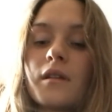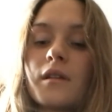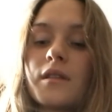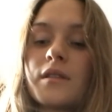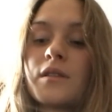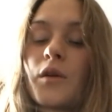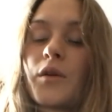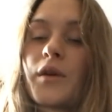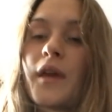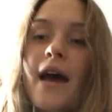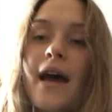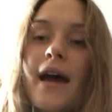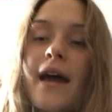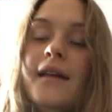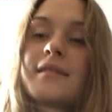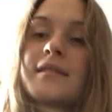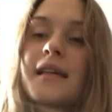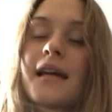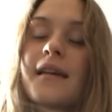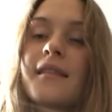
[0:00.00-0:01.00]
so yeah,
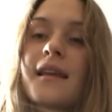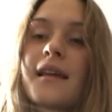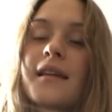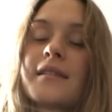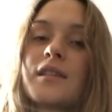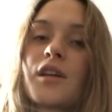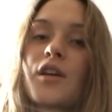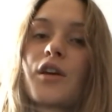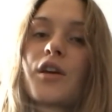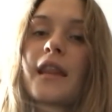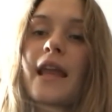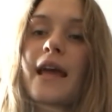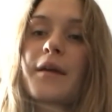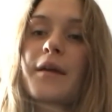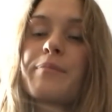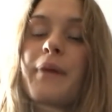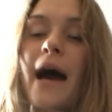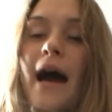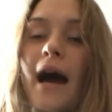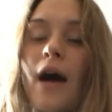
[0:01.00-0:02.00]
it's I think it's a good
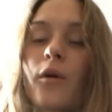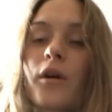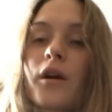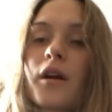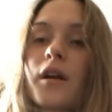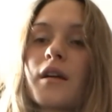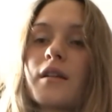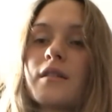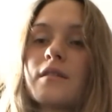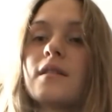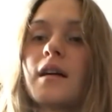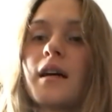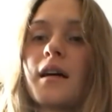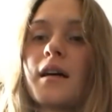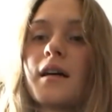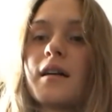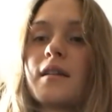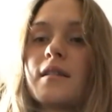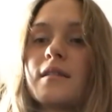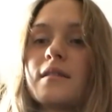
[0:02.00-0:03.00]
like power
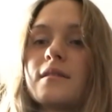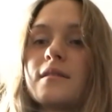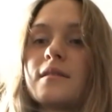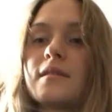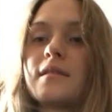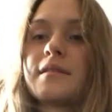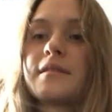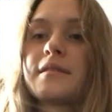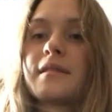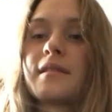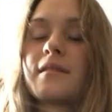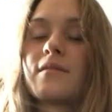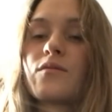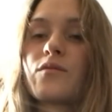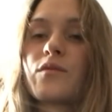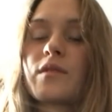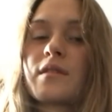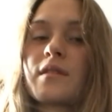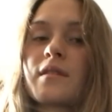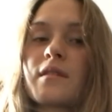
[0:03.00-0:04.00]
uh,
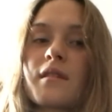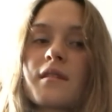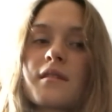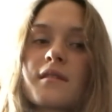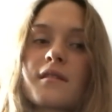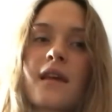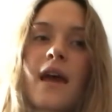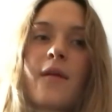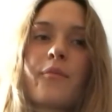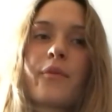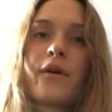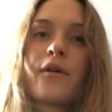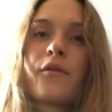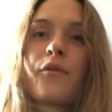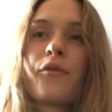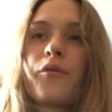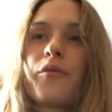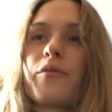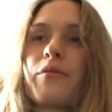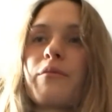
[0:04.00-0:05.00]
type of